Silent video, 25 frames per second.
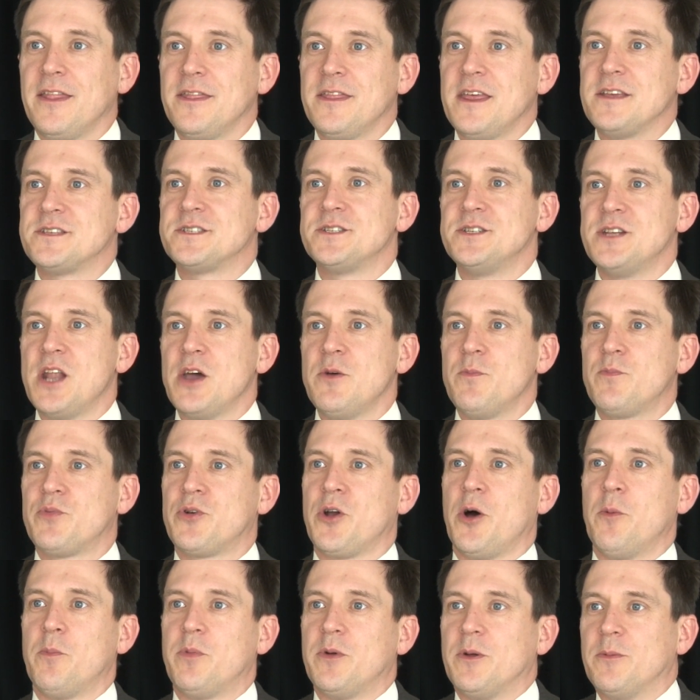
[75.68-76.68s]
There's no
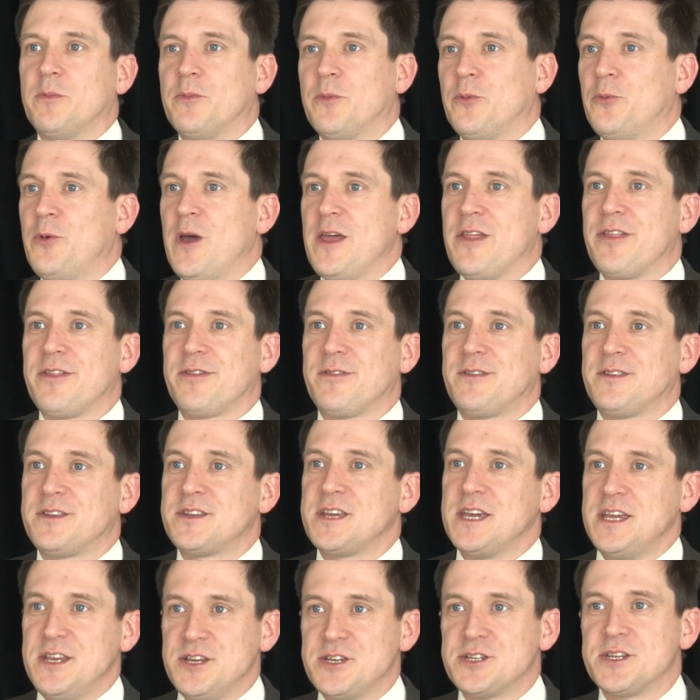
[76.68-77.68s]
problem with
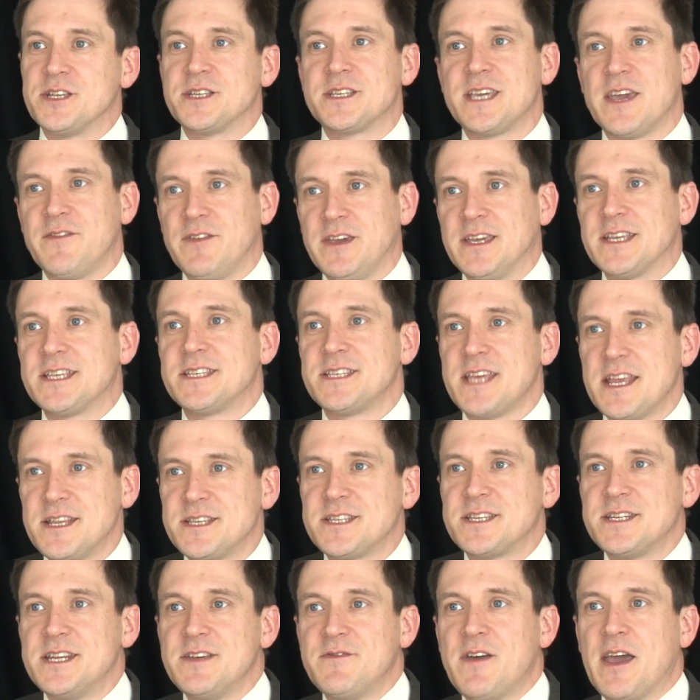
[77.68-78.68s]
teachers giving a
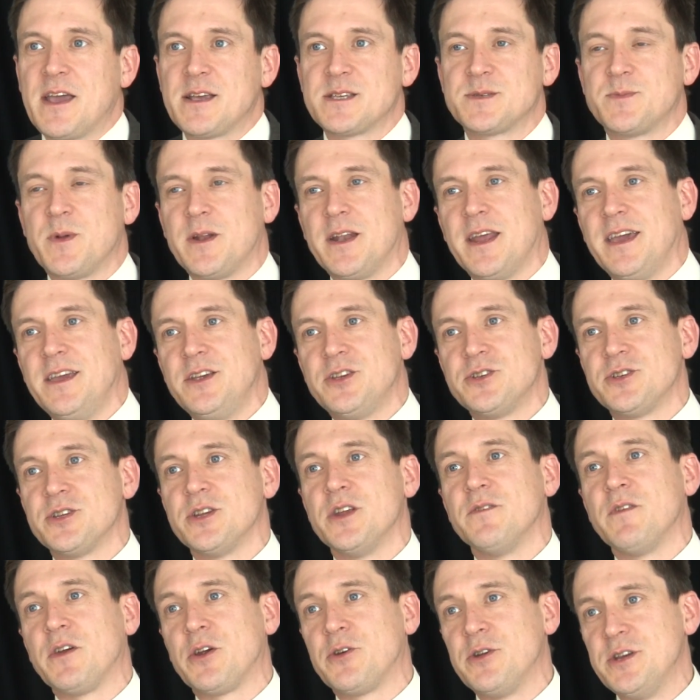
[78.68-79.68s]
sensitive explanation
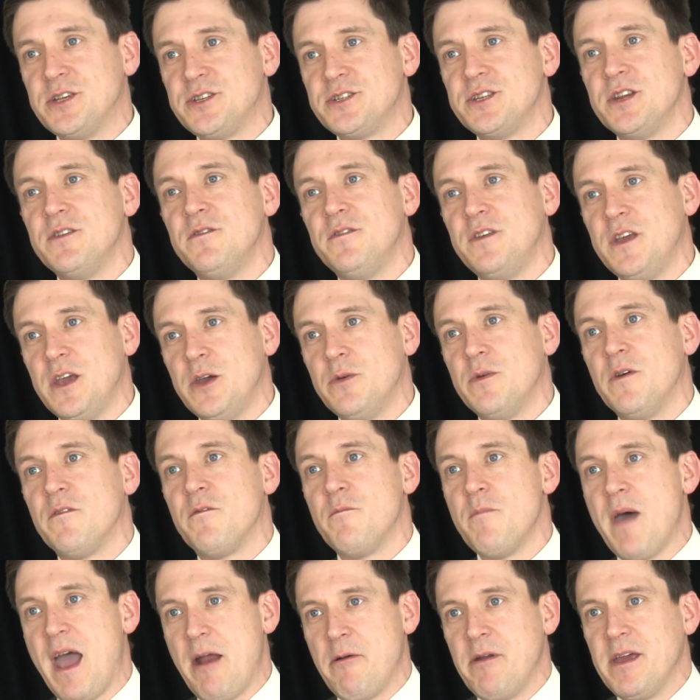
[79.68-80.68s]
of a Christian view of
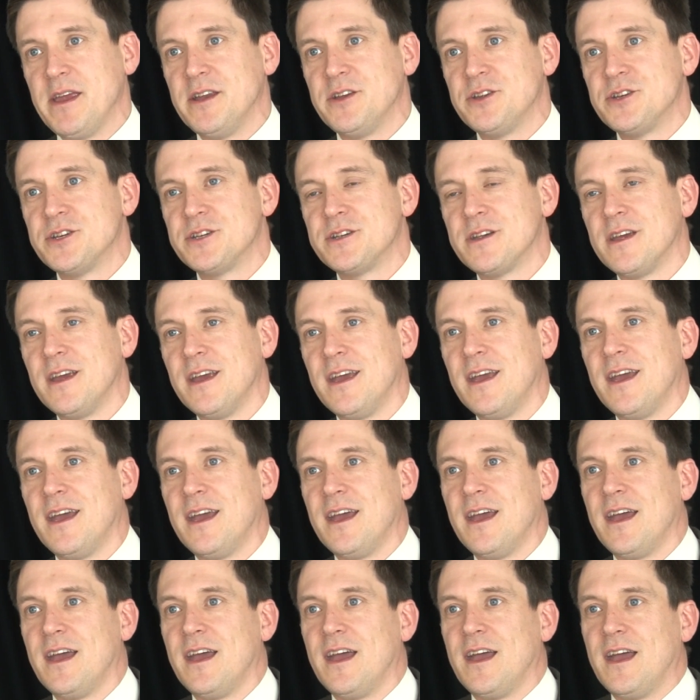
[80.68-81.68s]
marriage.
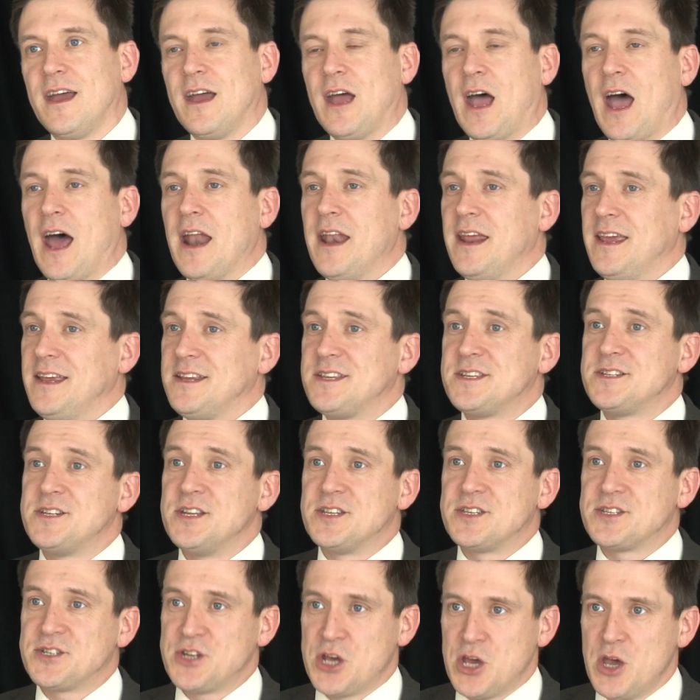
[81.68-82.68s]
And it's
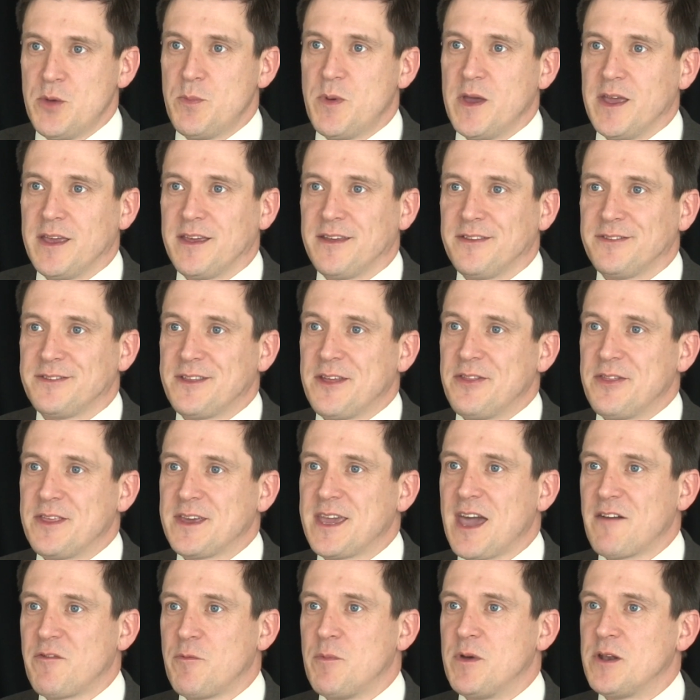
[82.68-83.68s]
disturbing that the
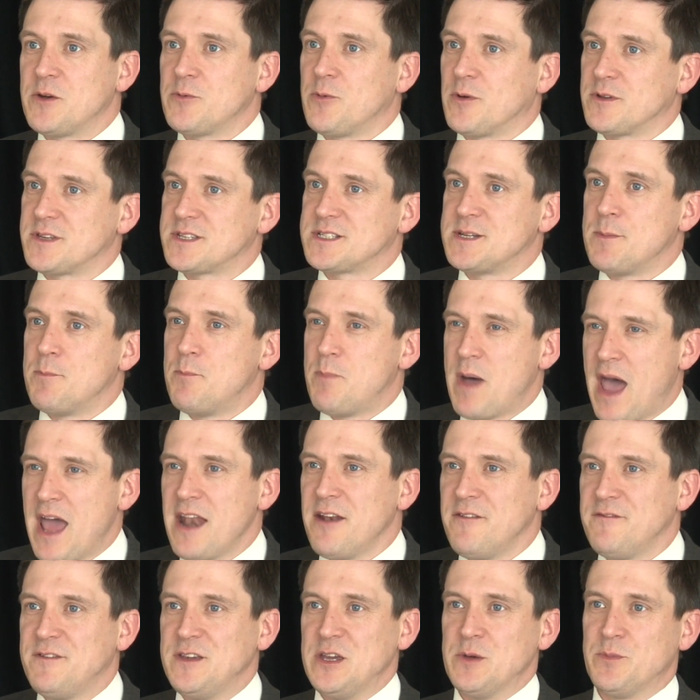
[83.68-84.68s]
government wants to
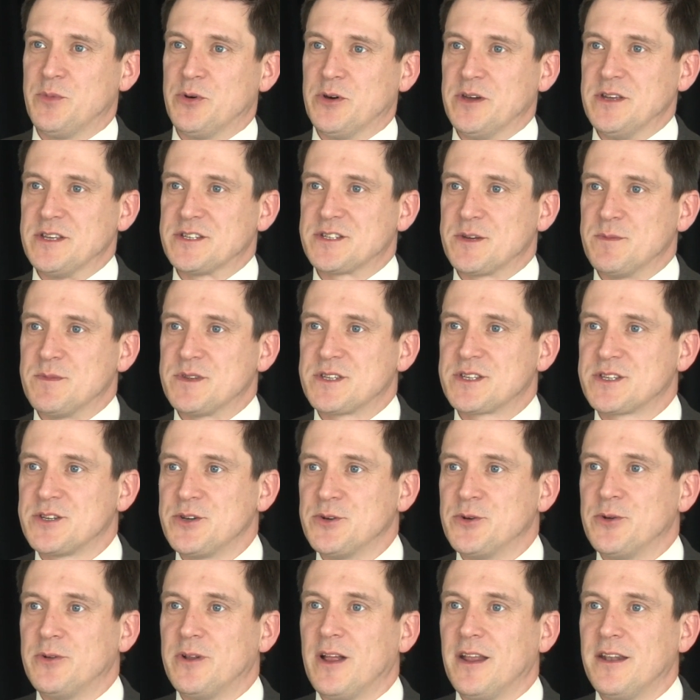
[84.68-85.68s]
ban viewpoints from
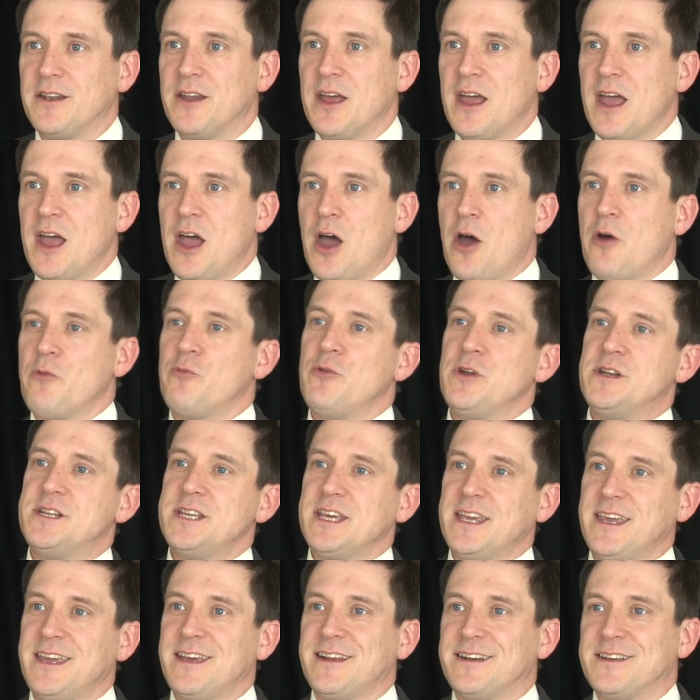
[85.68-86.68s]
school, and
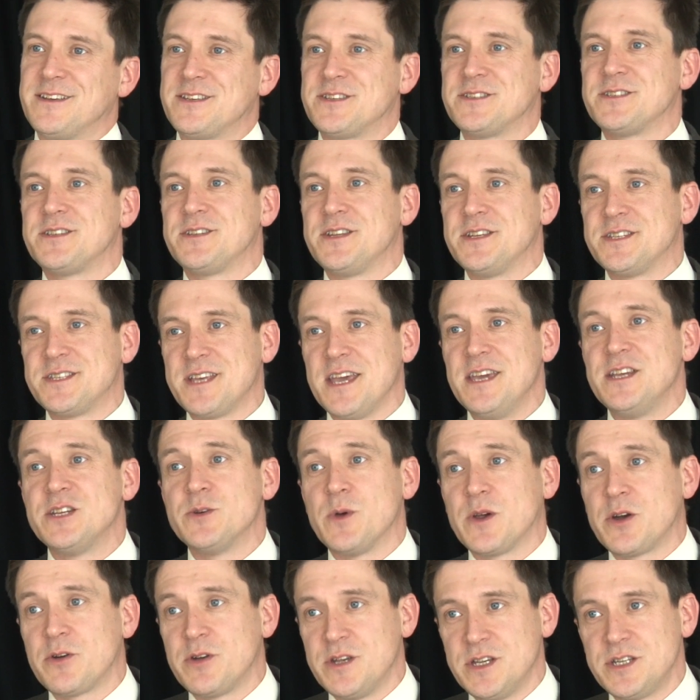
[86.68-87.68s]
ridiculous to say to
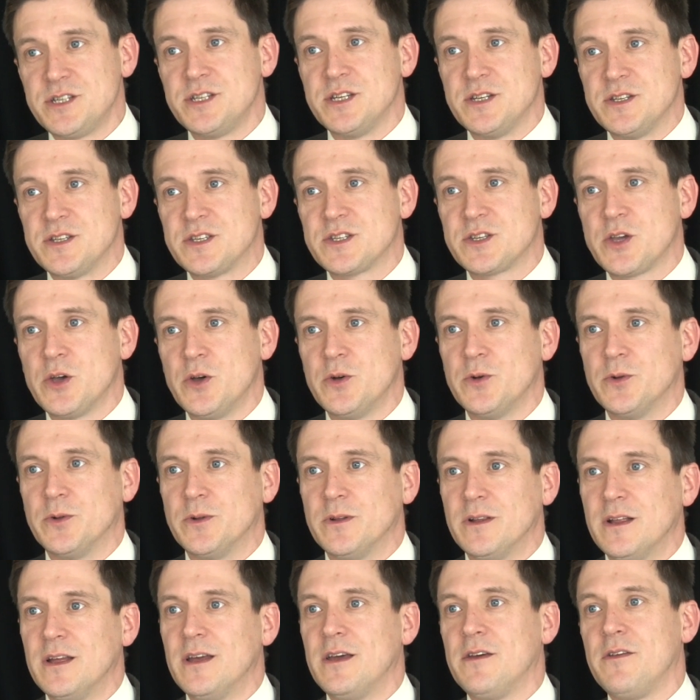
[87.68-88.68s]
a Christian
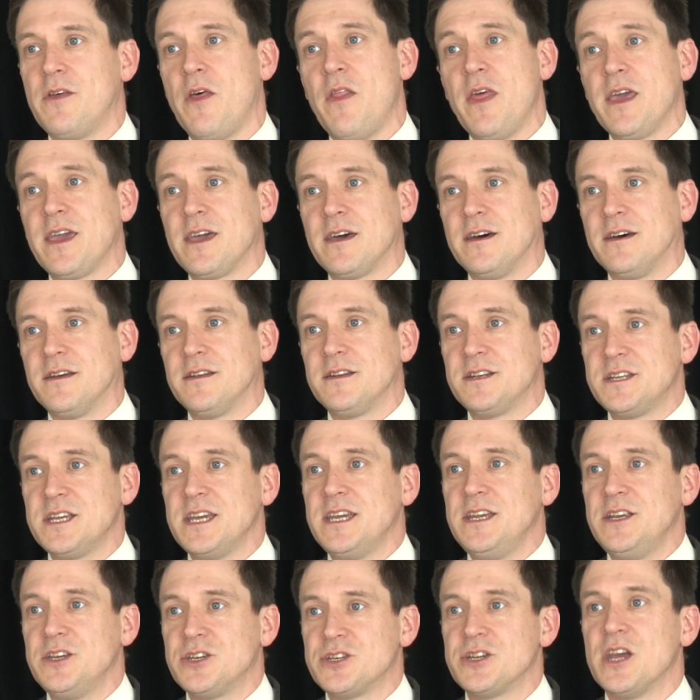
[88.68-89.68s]
school that they can't
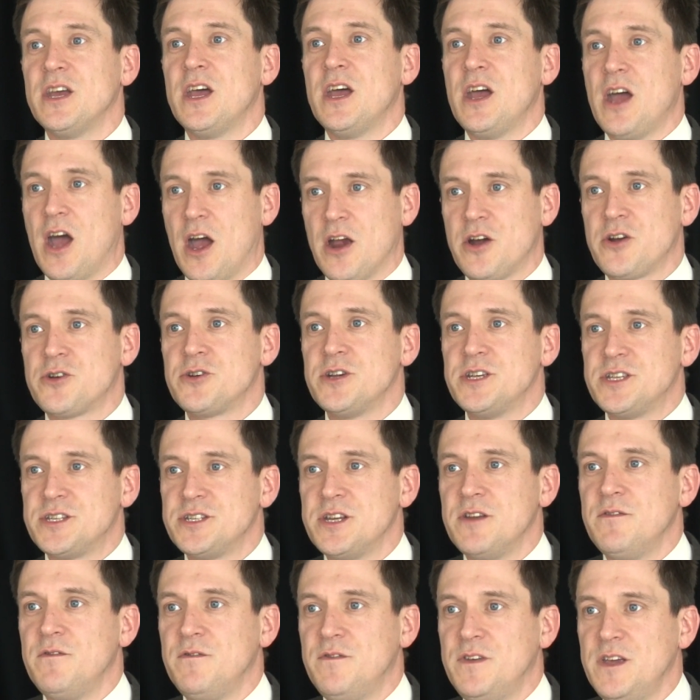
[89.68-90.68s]
teach a
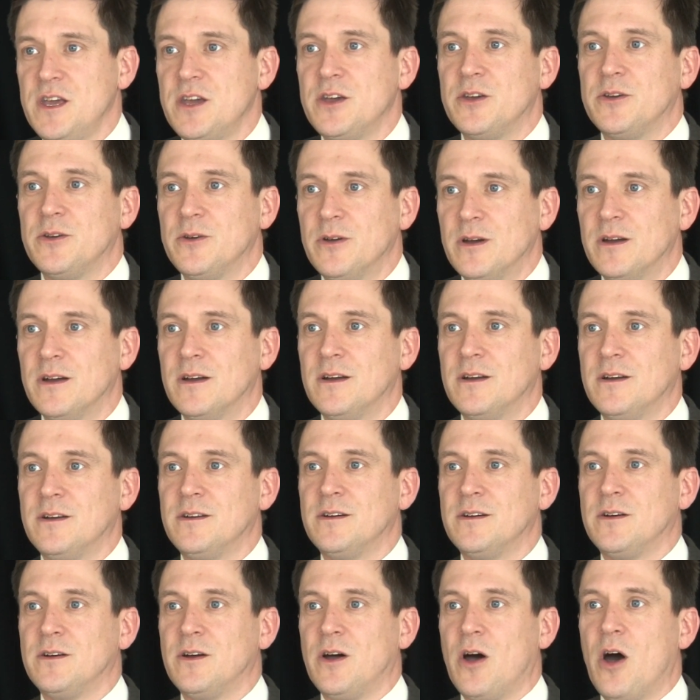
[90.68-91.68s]
Christian view
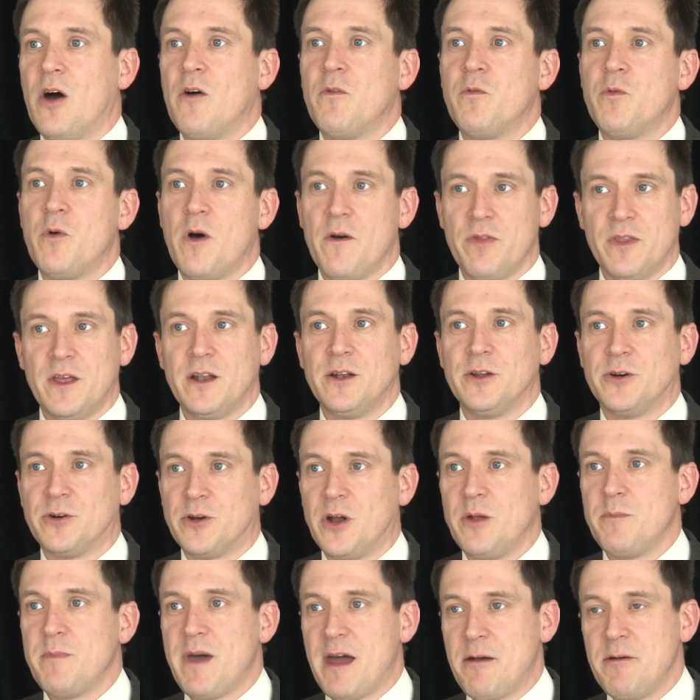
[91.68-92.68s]
of what the law
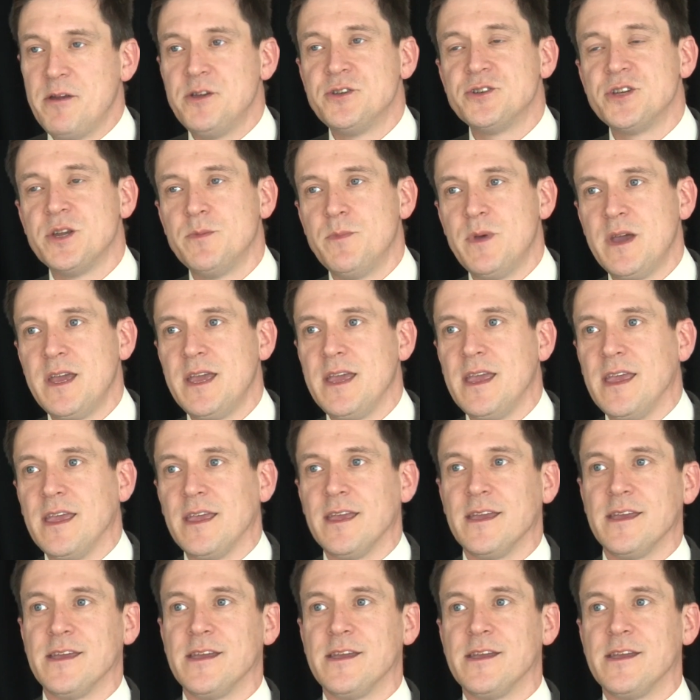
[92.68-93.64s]
on marriage should be.